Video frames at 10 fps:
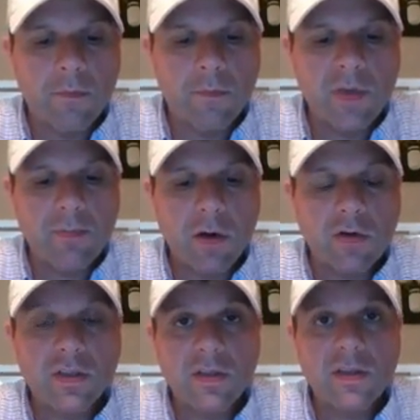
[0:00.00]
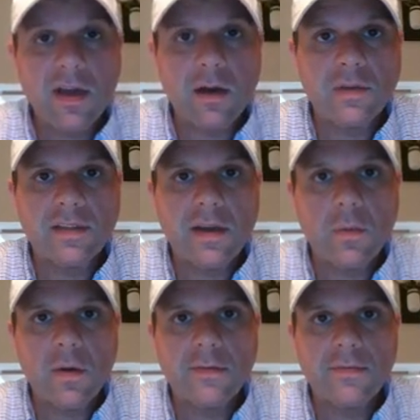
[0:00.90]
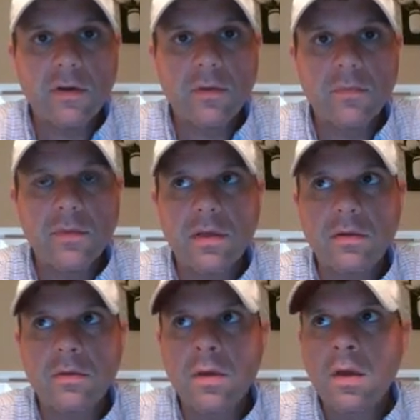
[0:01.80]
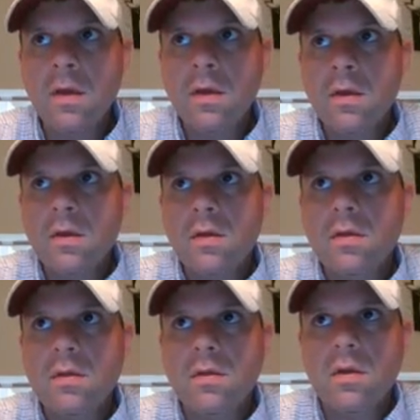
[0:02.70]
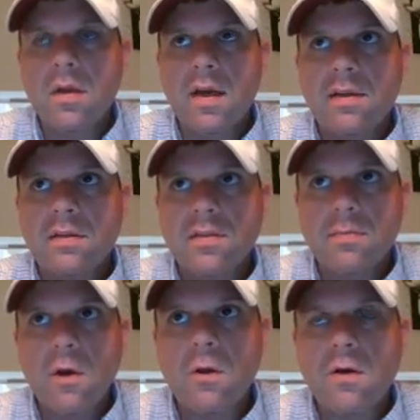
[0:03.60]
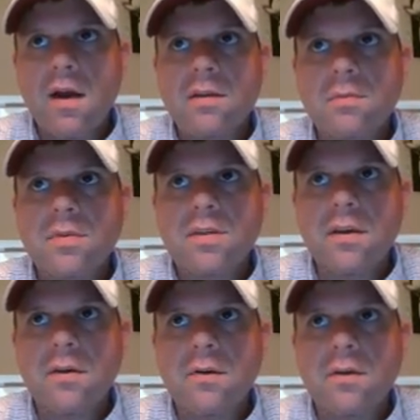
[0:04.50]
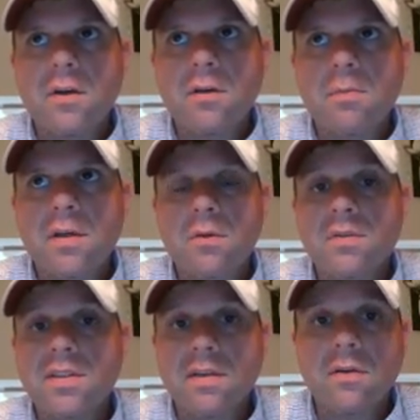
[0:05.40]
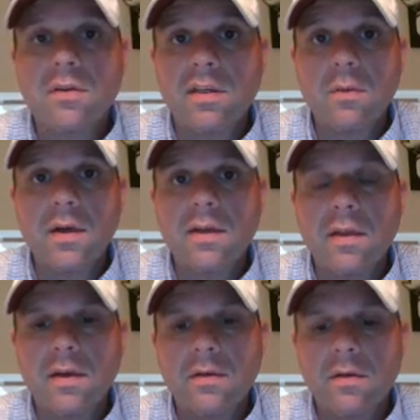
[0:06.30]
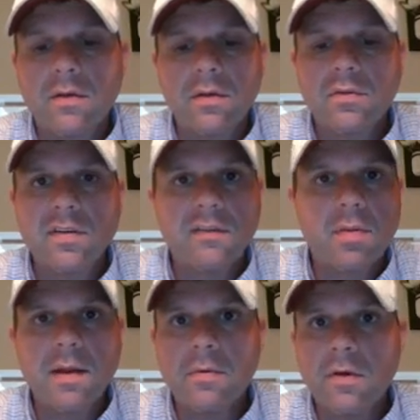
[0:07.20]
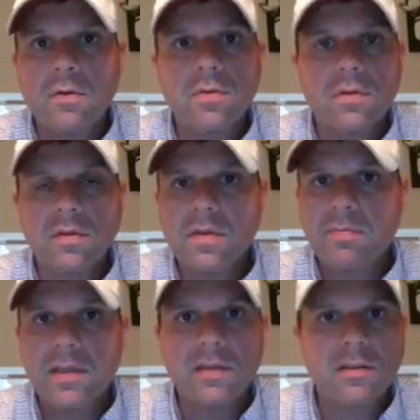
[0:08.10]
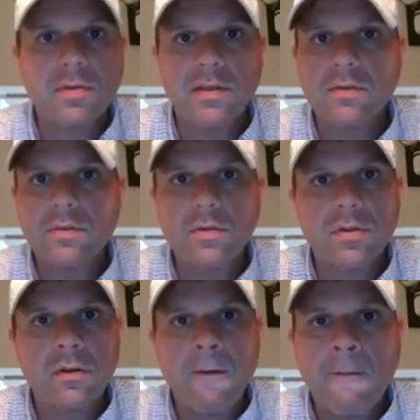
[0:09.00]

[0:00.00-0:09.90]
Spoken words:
Me personally, I would stay away from the smaller items that are going to be on sale anyway, like loose leaf paper notebooks, pens, pencils,